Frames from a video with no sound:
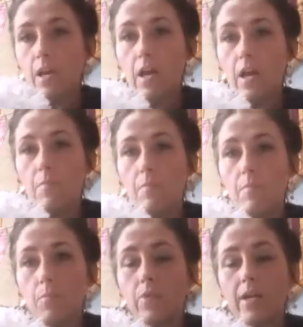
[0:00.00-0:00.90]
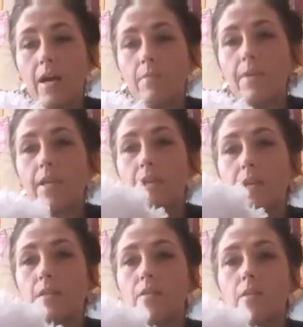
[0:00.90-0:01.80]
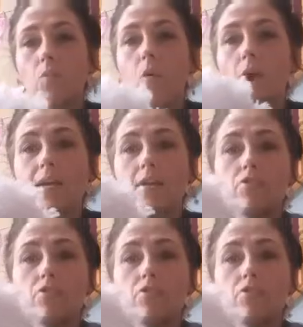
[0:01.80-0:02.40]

But now I'm thinking the white